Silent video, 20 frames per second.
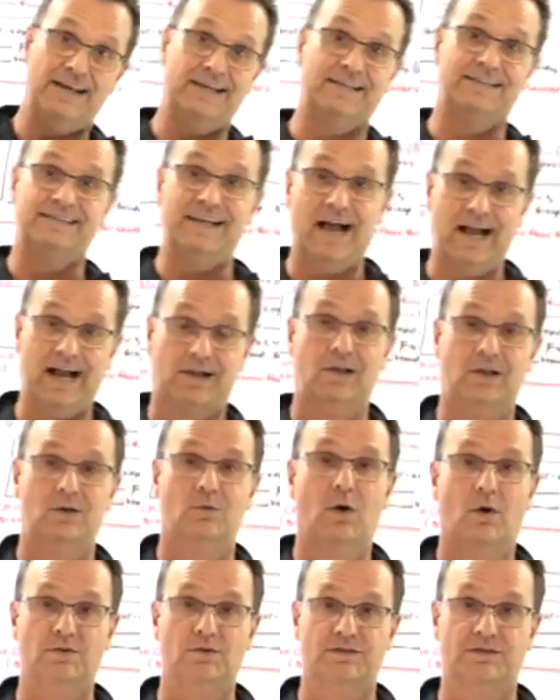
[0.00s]
exactly
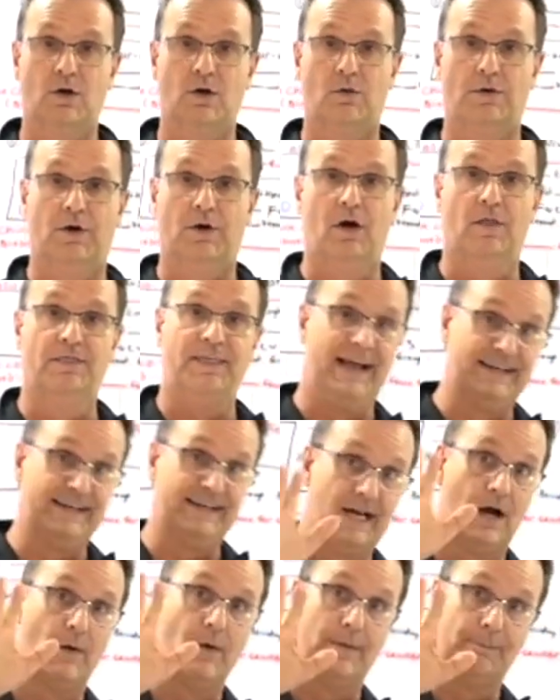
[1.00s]
what was going on. That's
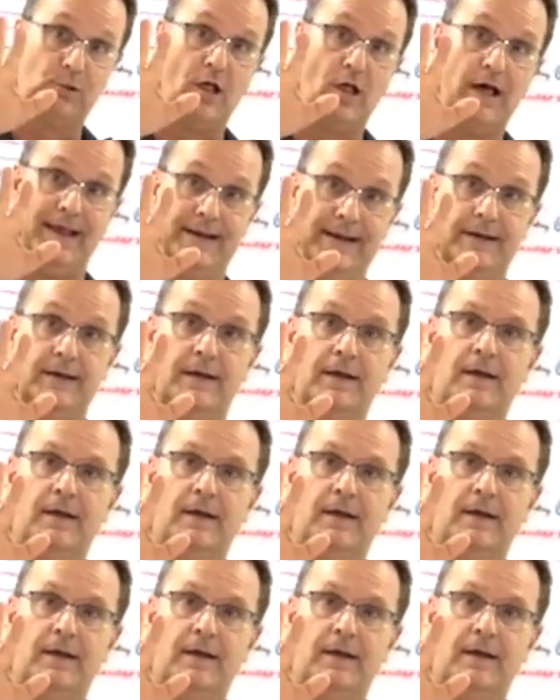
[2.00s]
how it played.